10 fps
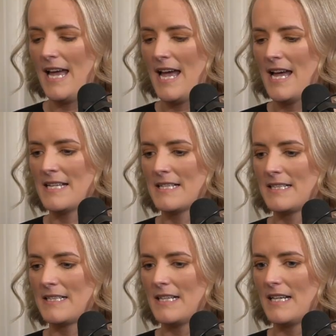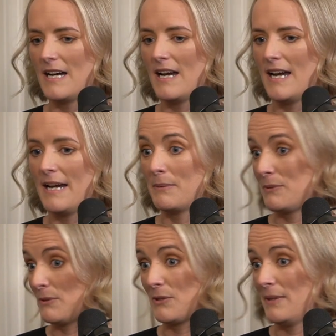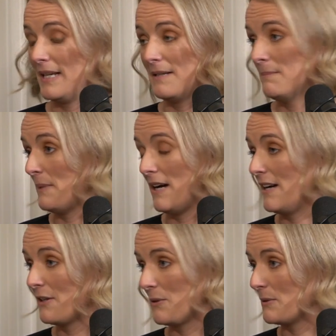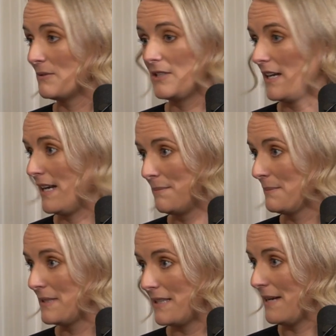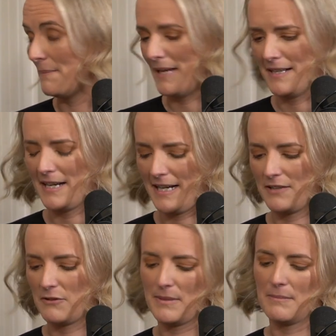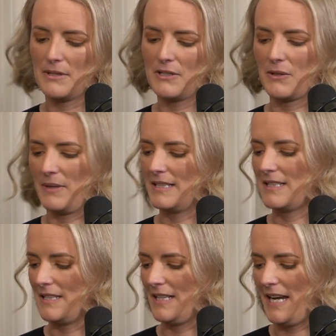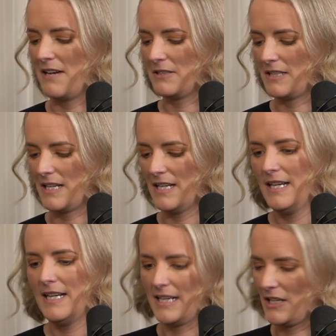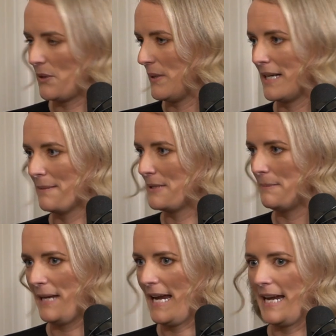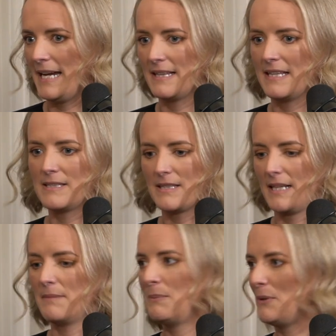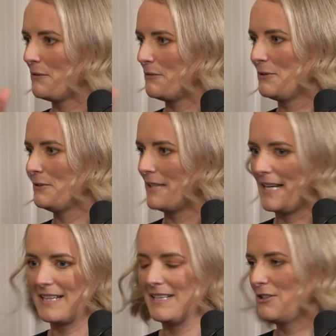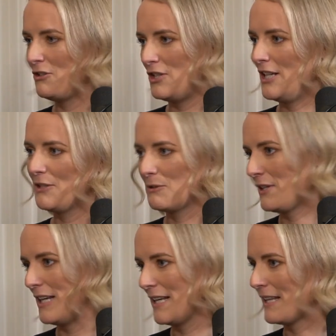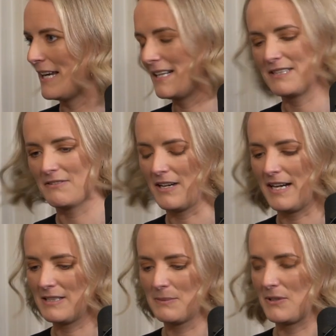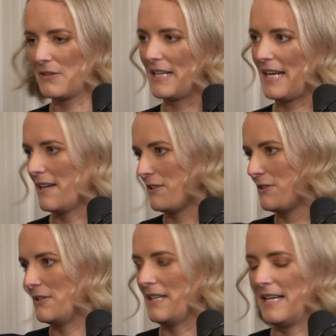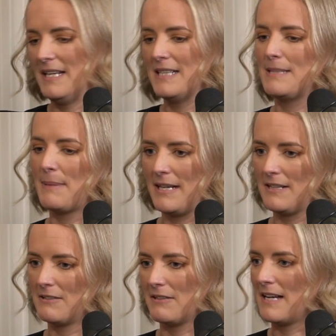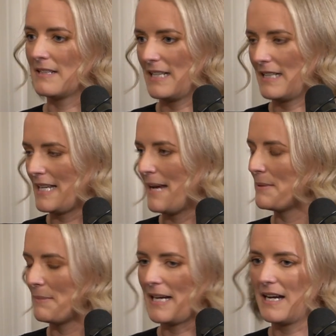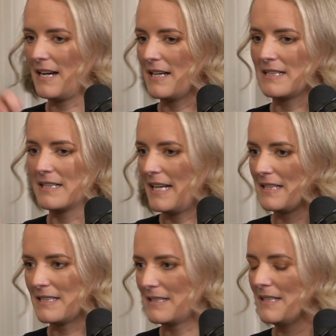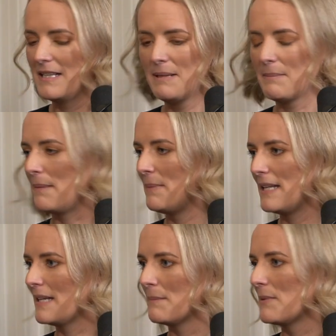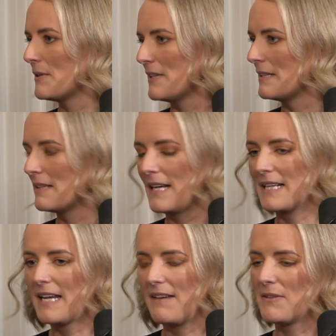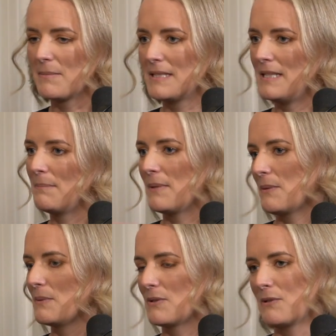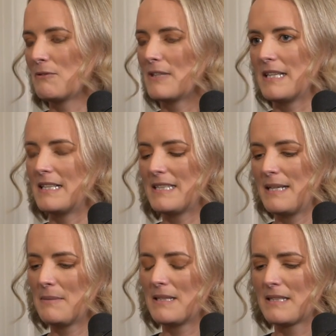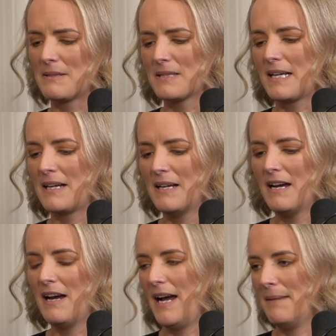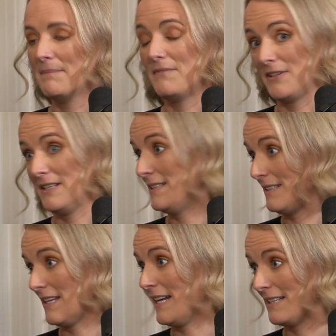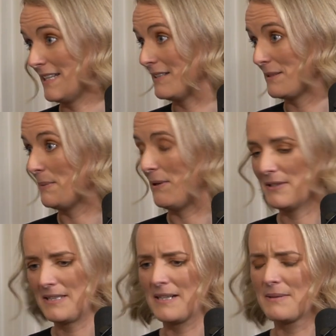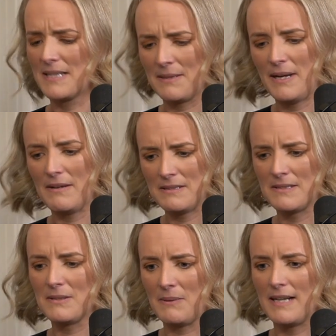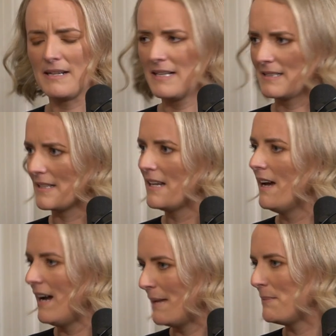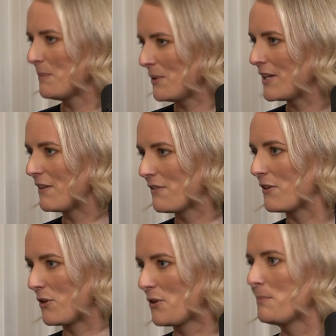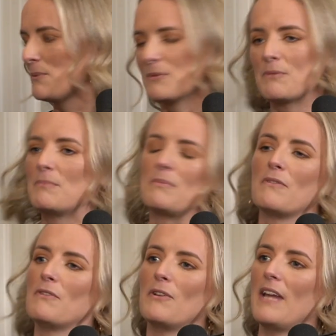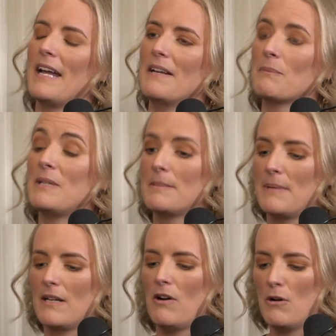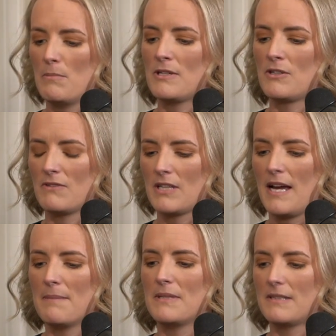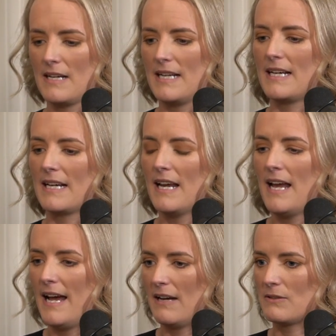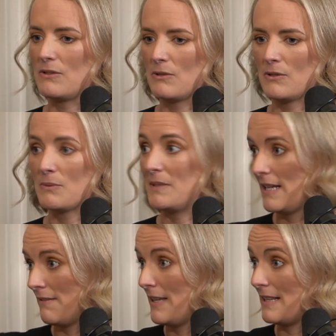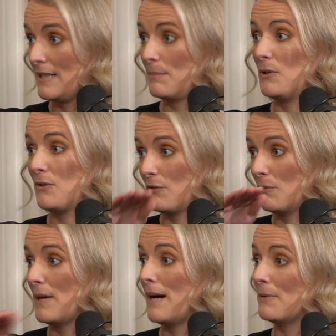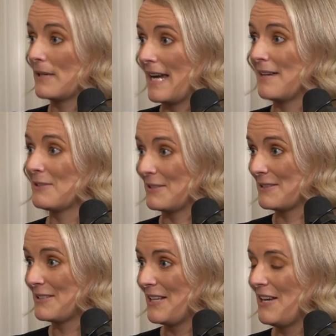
And I was also at a bar called Dimes, and I can remember going to the counter and going up to pay, and this like beautiful, like chic looking like device was on the counter, and they span it around, like tapped my card and entered my PIN number and gave them a tip, and it was all really seamless. I was like, I'm very design-led as a person. I was like, wow, this is quite nice. And I'd been working for the Kooples before that, and we'd spent a whole bunch of time designing our stores, which have like these beautiful marble counters,